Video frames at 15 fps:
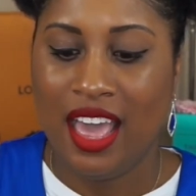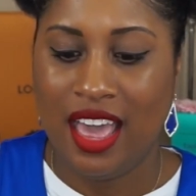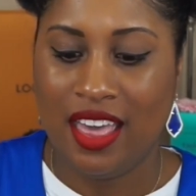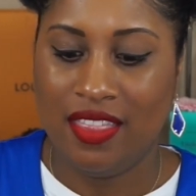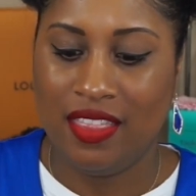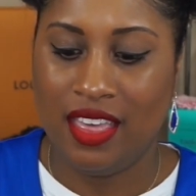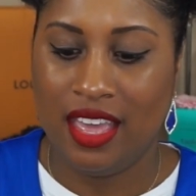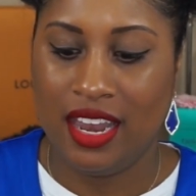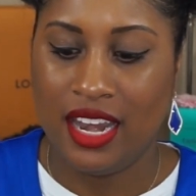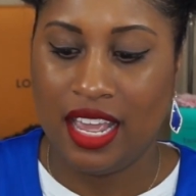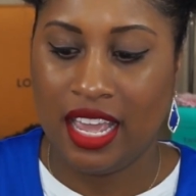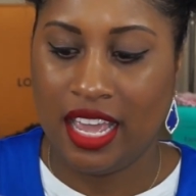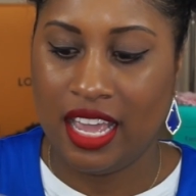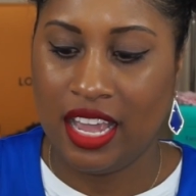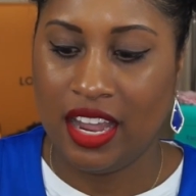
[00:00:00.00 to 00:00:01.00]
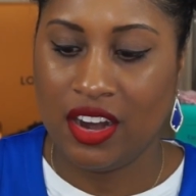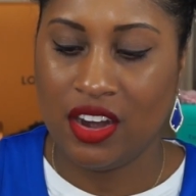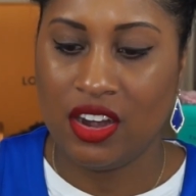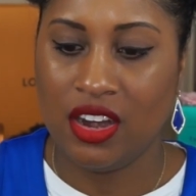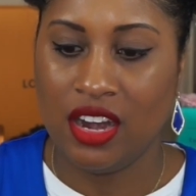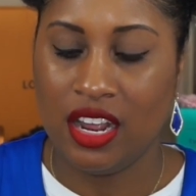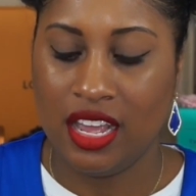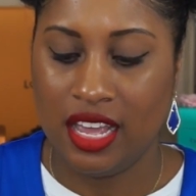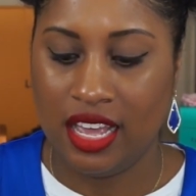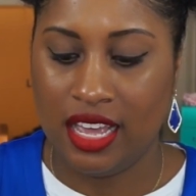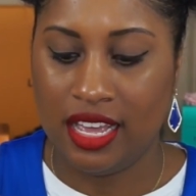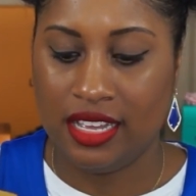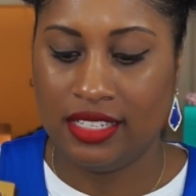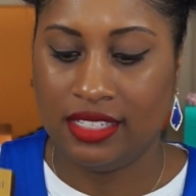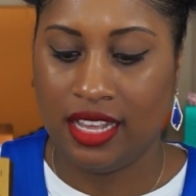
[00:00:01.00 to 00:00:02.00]
And then here
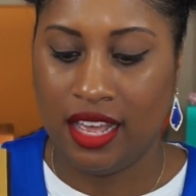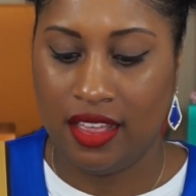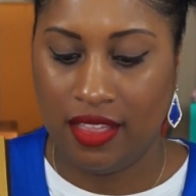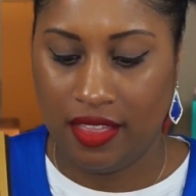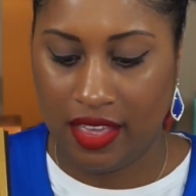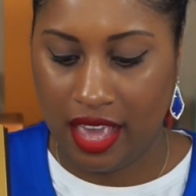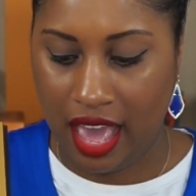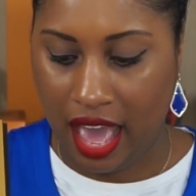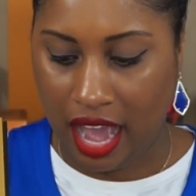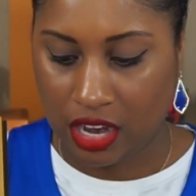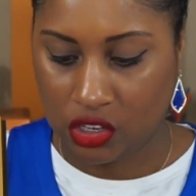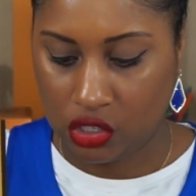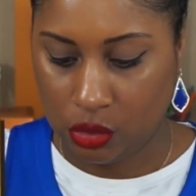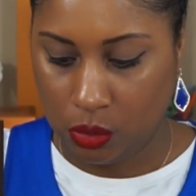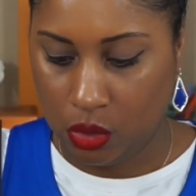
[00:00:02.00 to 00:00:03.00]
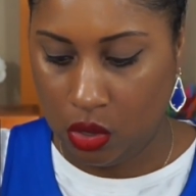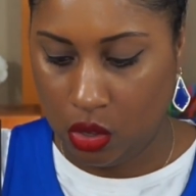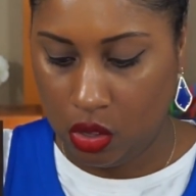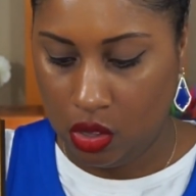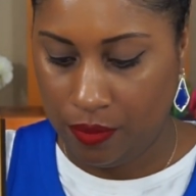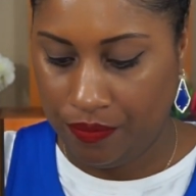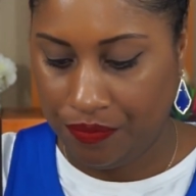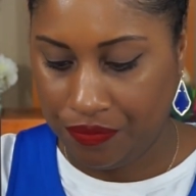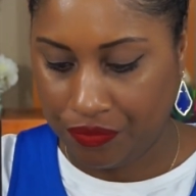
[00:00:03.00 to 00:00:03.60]
is the actual